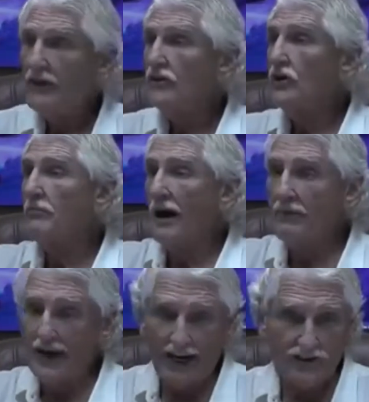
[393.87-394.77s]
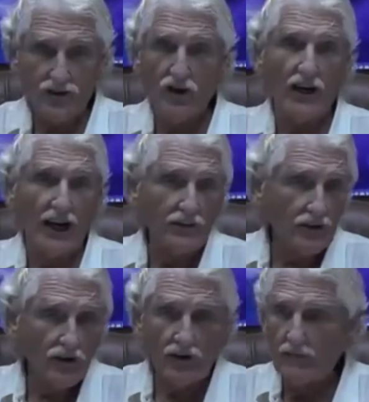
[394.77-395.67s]
Your baby has good
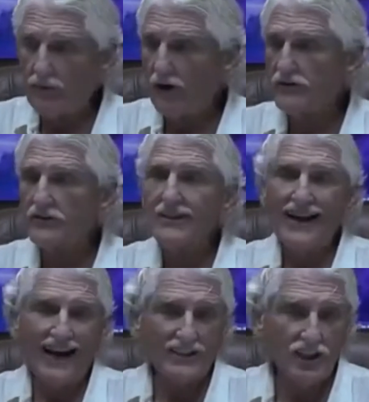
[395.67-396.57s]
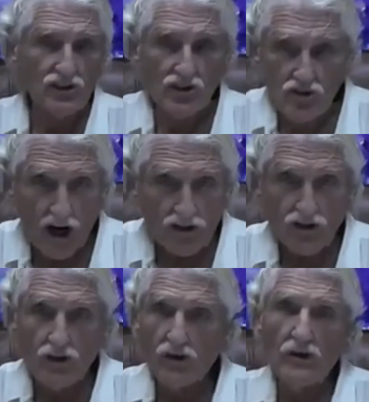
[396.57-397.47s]
electrical impulses, has good
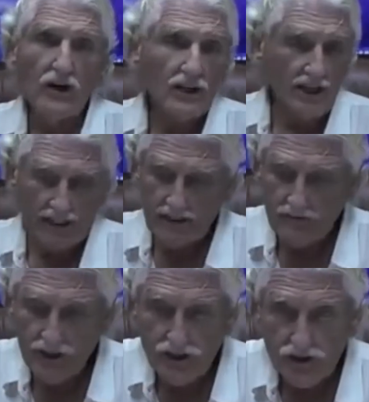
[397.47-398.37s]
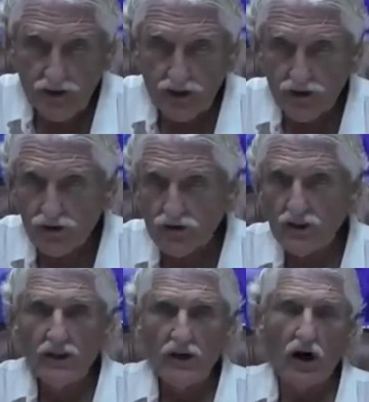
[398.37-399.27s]
structural, connective tissue issues,
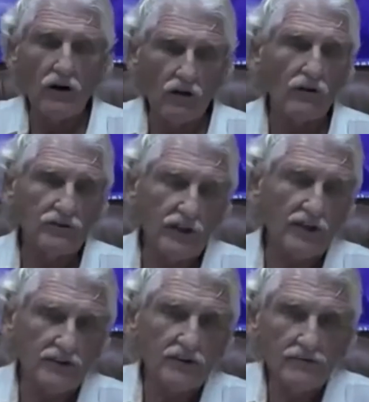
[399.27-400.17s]
all of those things.